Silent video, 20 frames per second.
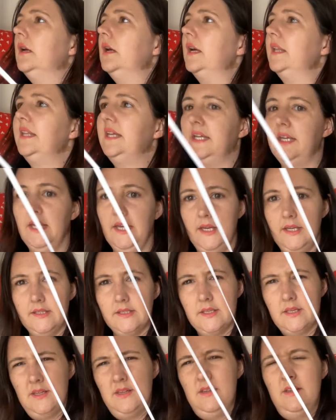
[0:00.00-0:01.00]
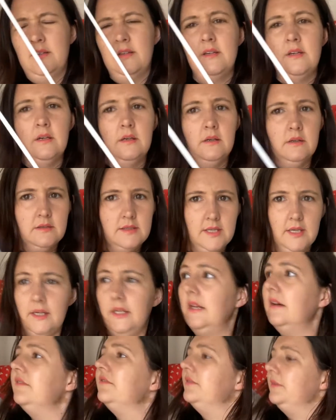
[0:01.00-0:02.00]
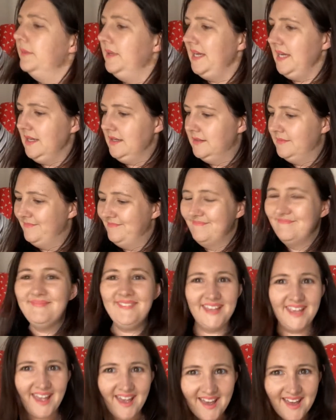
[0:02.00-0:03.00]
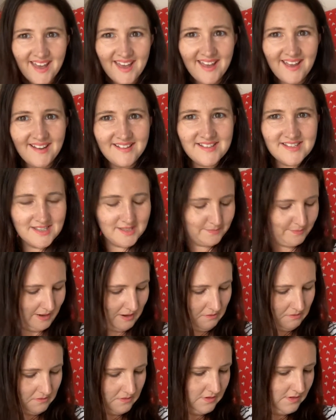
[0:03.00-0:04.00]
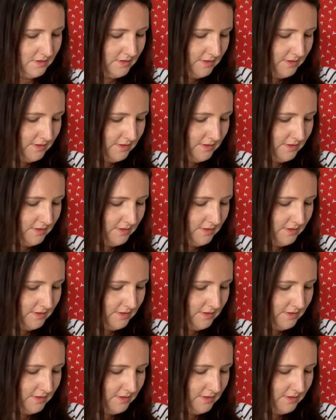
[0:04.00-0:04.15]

I think it is. Is that enough for me? Yeah, just about.